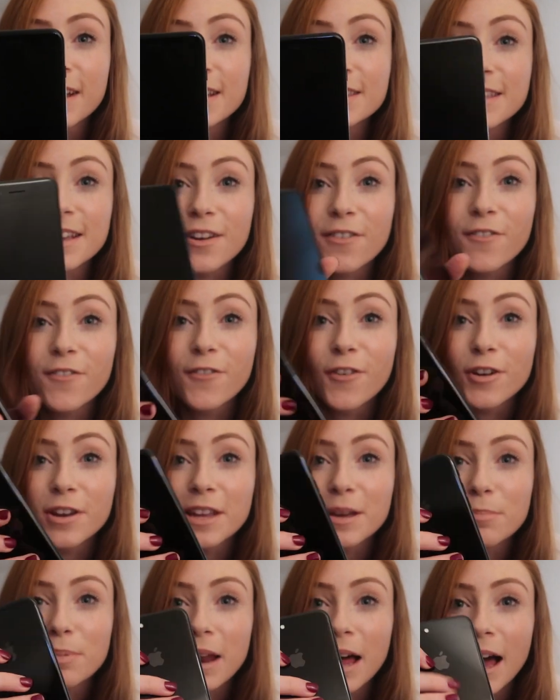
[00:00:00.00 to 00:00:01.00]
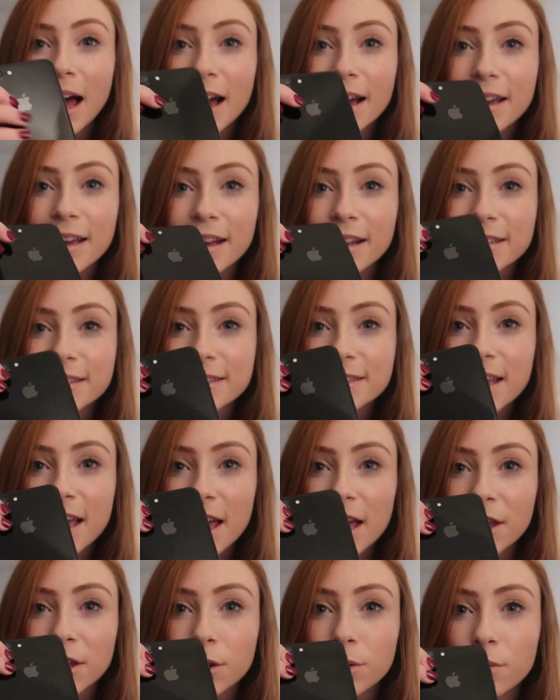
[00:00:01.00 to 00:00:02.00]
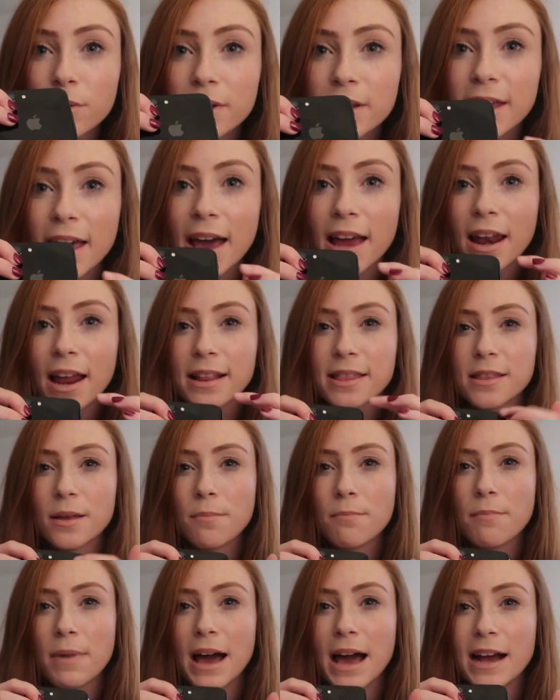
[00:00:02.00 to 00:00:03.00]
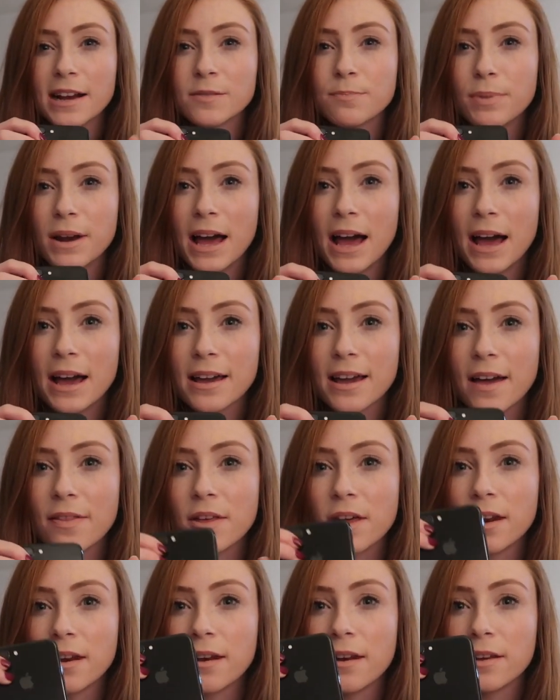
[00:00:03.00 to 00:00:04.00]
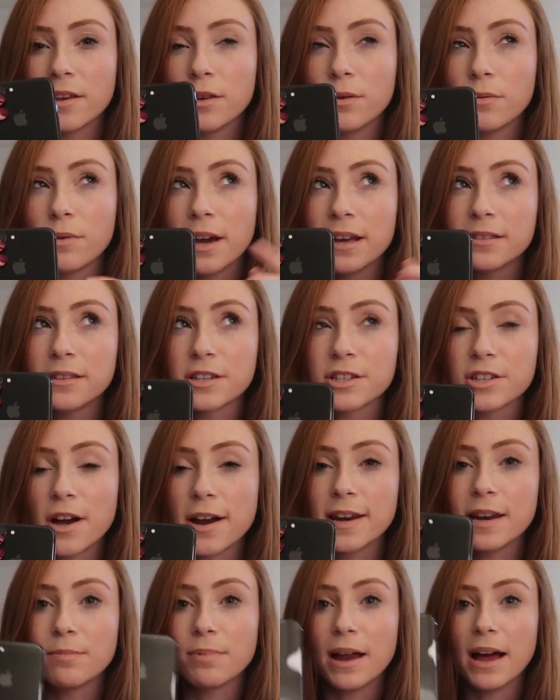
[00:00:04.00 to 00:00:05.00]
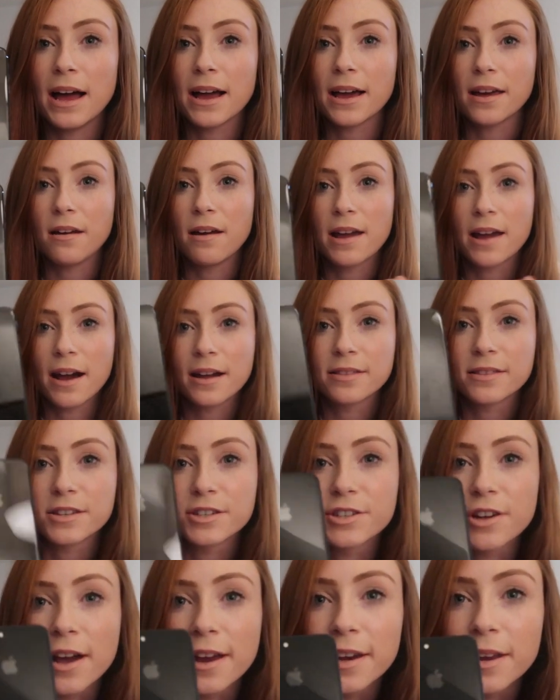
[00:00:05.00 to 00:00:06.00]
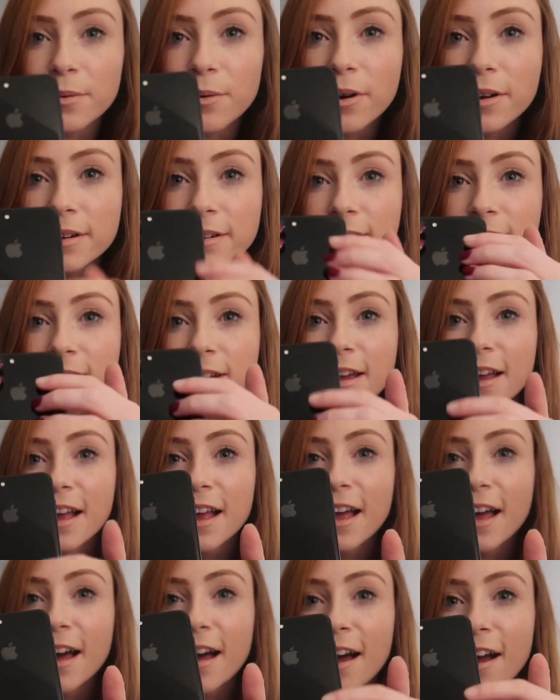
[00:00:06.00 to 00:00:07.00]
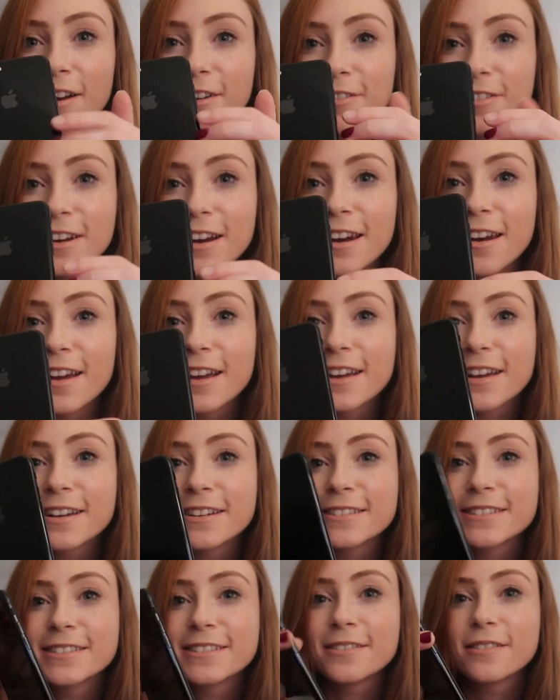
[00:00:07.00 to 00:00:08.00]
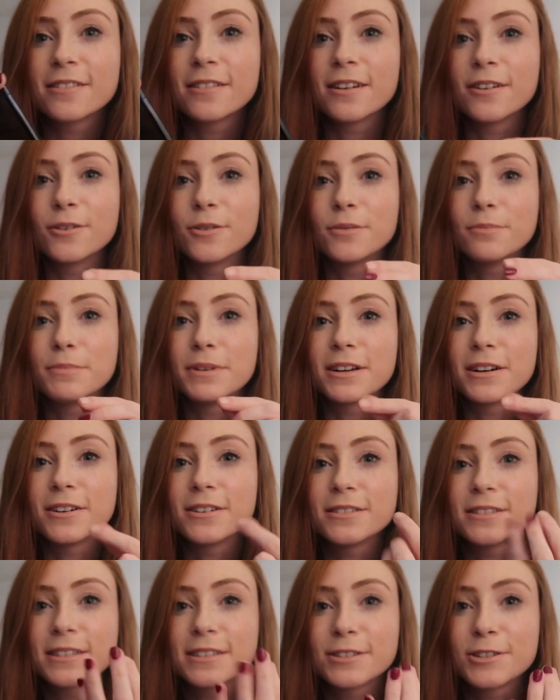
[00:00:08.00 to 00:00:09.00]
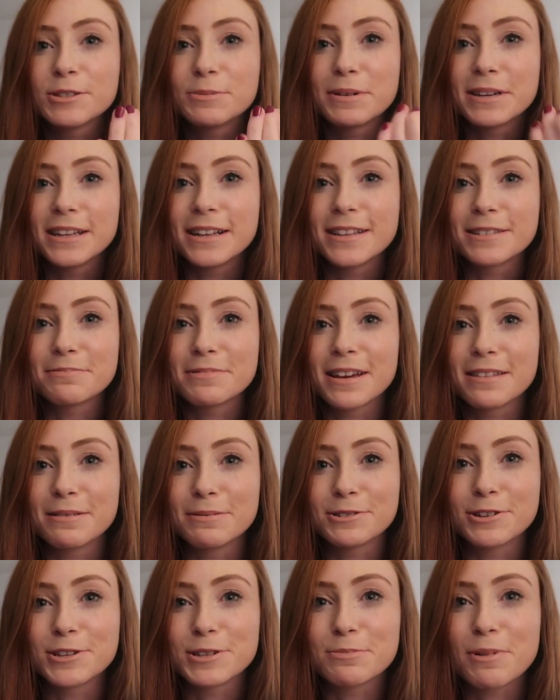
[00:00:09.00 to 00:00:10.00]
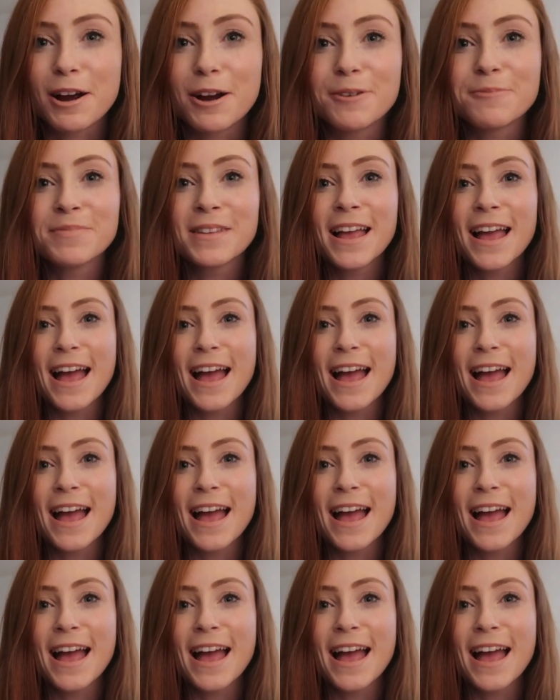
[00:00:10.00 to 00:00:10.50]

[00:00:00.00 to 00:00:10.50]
It's like fully black. It's, you can get like the matte black, and then you can get the shiny black, and I got the shiny one. I really like it. Oh my god, excuse my nails, I'm getting them done tomorrow.